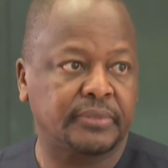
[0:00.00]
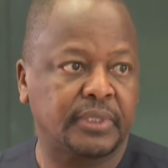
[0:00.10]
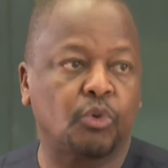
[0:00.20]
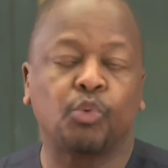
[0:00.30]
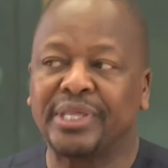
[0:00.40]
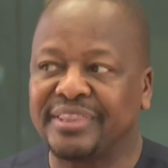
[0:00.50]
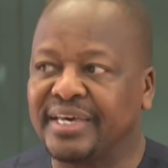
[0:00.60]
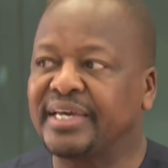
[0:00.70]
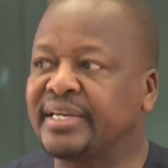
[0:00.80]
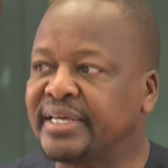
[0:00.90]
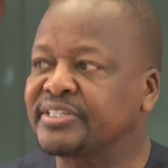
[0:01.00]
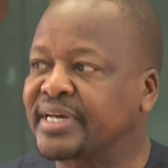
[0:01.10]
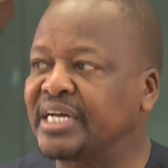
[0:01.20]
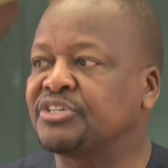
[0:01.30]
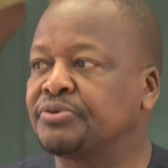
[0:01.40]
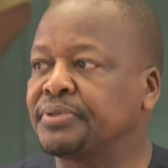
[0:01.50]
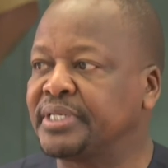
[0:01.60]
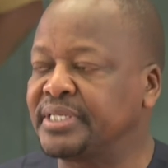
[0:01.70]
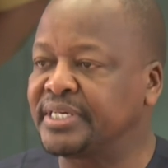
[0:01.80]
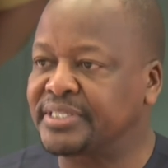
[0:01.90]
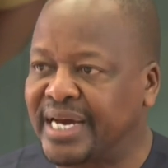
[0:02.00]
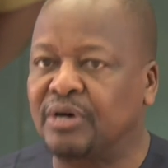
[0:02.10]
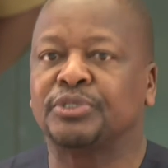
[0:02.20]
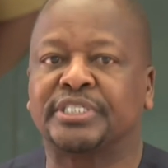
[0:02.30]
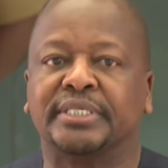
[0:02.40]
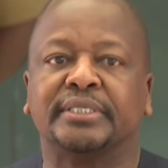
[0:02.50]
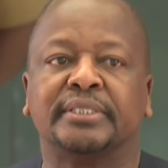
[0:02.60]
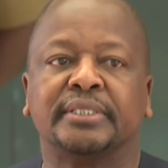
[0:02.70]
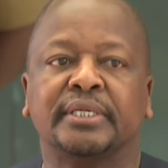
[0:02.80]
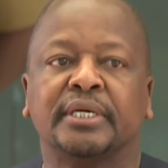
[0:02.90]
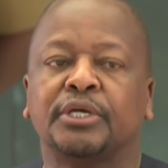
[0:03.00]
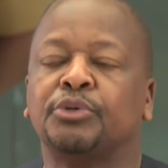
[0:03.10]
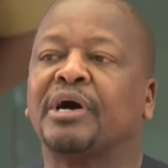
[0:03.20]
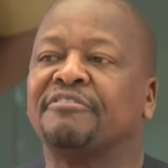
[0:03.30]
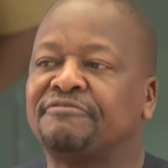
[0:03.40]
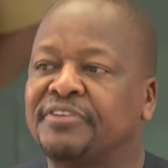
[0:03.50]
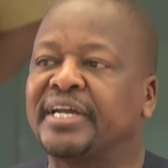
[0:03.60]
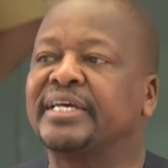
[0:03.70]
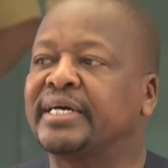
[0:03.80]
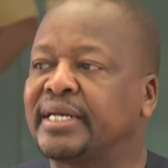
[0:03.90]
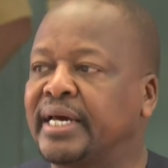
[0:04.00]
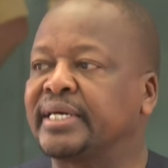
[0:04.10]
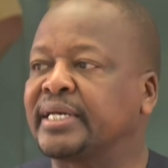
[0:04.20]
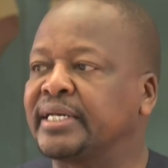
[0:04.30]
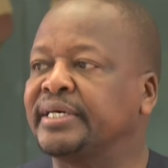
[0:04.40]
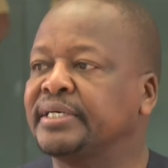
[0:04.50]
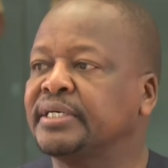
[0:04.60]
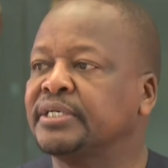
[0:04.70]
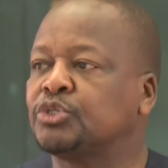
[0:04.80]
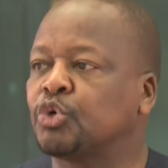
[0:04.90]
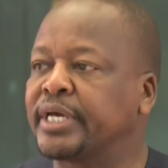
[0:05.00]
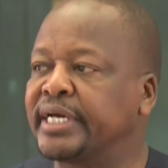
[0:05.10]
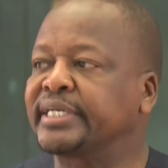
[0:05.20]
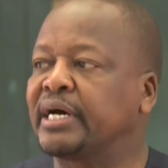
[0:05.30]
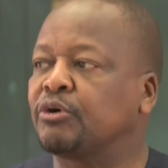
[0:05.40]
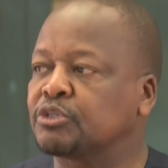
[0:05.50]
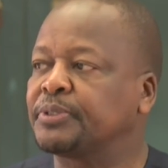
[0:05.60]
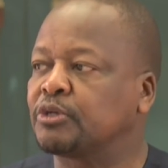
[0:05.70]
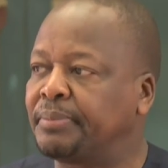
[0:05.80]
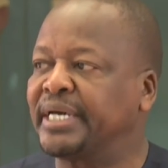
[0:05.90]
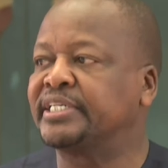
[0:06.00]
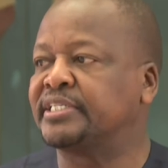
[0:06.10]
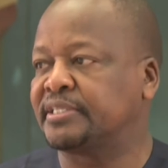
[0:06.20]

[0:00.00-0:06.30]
within this country, within this county, you are very unlikely to get a hospital bed.